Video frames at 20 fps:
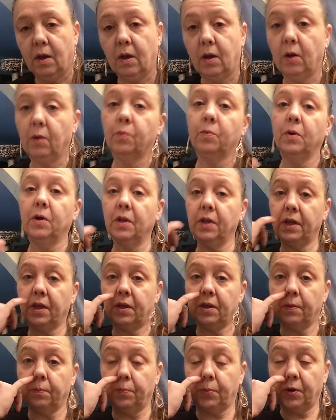A really
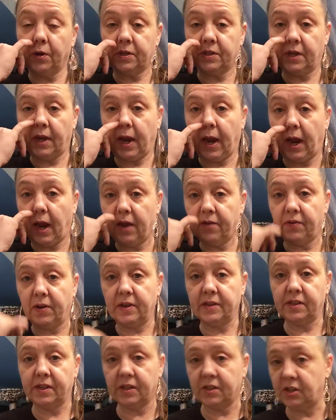good book to have.
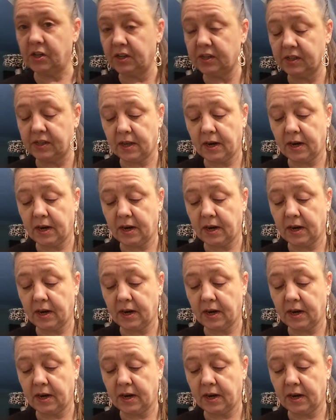I suggest